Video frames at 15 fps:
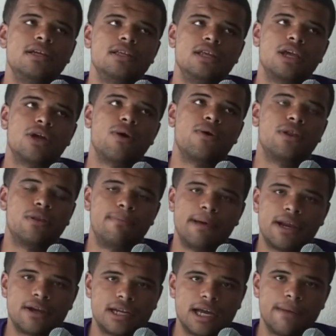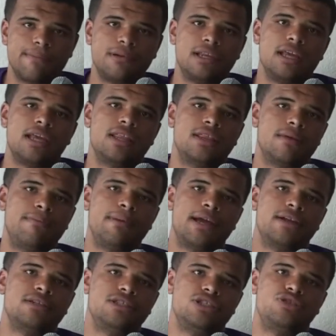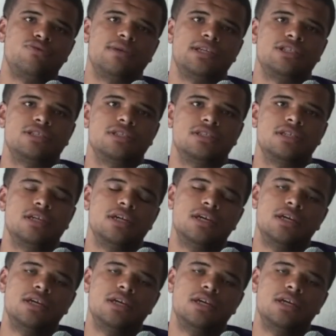you go to the better company, the better situation.